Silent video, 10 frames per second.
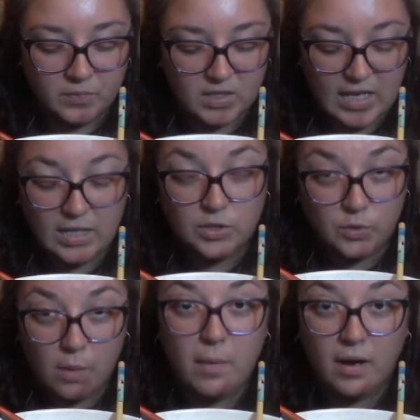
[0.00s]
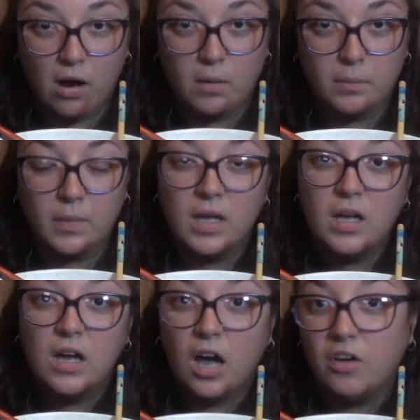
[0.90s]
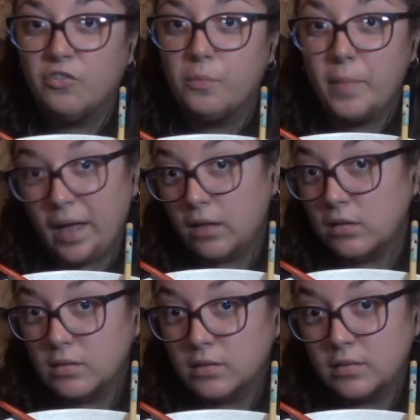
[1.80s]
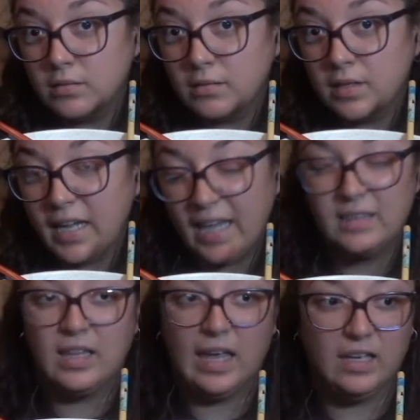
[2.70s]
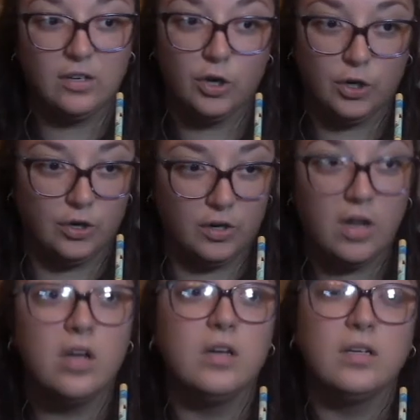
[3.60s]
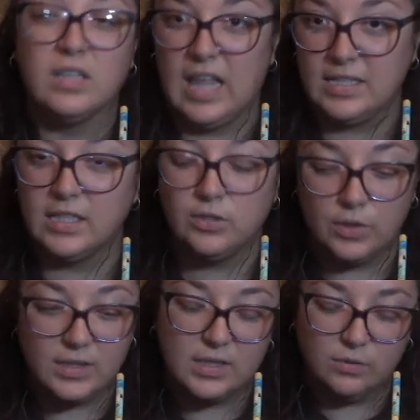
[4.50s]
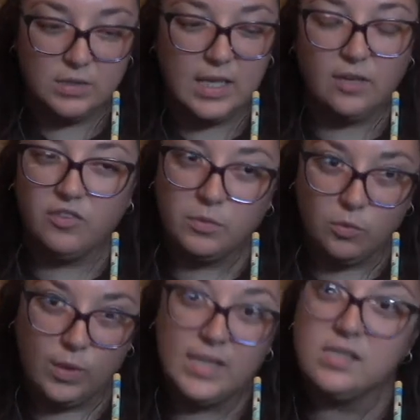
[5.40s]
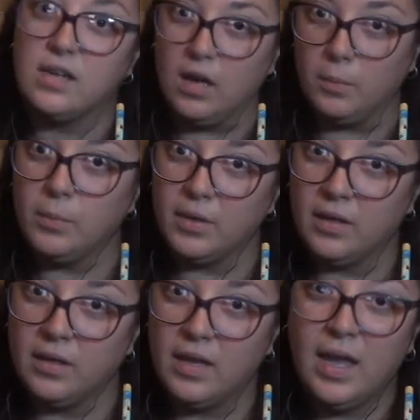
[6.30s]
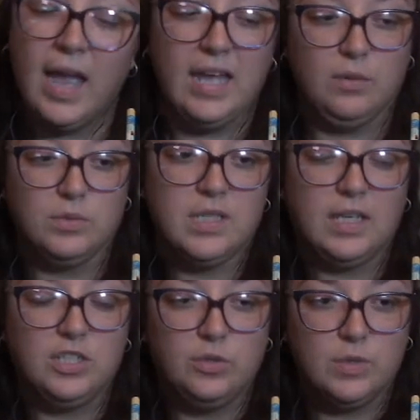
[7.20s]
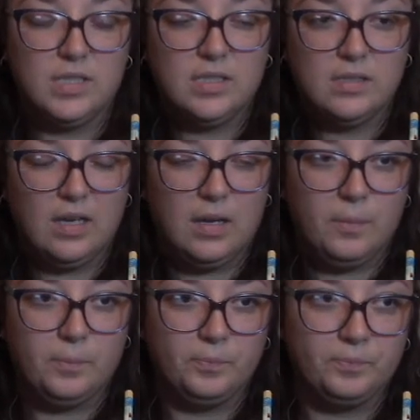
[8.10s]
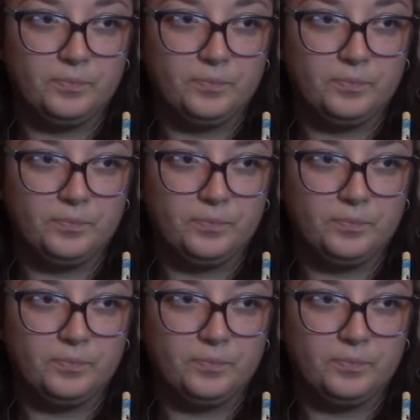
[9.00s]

tattoo on my arm of Belle in like her classic dress. It was like from the waist up, and it was like she was you